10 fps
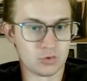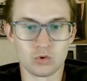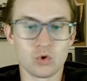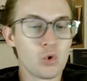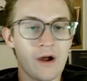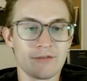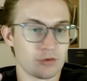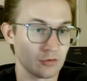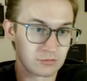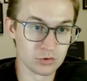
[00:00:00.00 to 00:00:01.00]

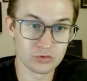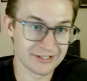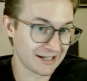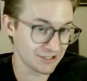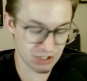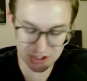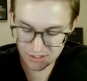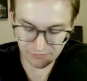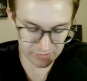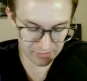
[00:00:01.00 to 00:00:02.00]
whoever, Luka Doncic
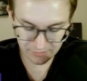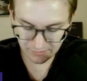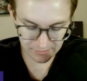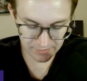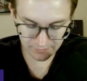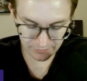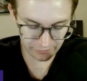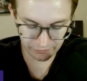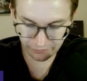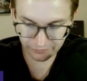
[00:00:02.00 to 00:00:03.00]
even,
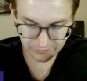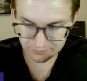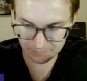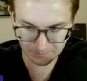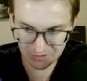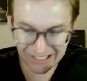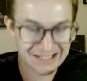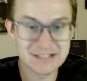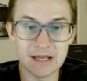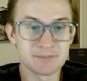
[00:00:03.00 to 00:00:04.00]

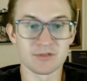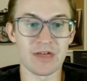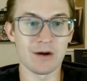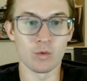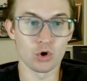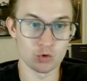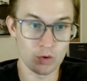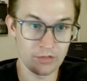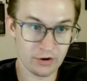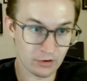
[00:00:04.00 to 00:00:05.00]
concept of that word,
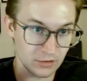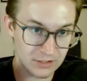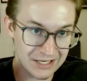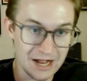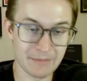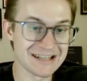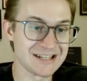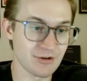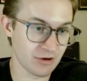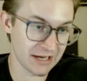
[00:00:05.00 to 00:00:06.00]
where they're
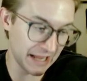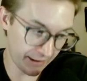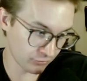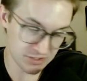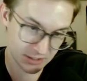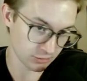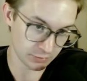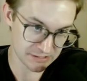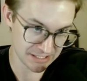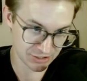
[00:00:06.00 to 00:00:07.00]
commandeering every single
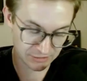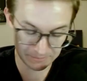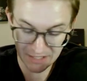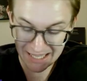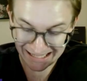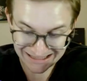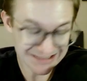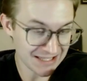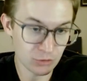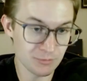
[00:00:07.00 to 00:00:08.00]
possession. I
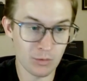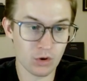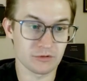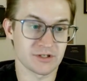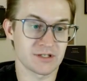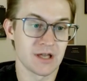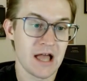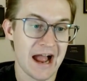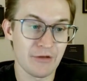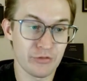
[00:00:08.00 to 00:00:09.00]
think they would be worse.
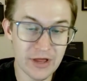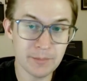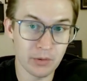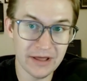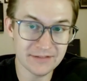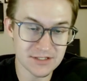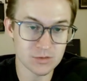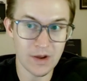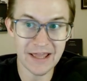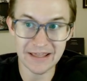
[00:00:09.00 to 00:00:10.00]
I think playing this
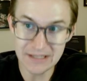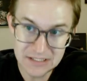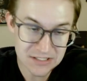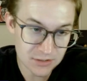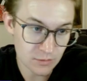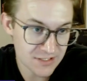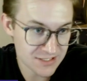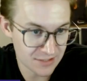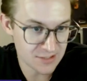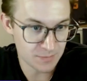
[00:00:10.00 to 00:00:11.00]
way is to the
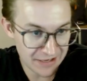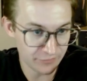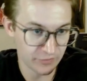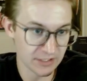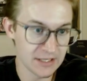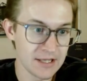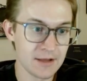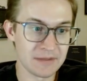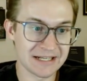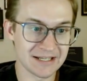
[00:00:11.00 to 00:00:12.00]
Suns' benefit
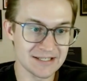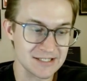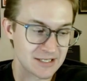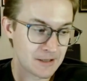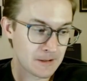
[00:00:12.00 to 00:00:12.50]
because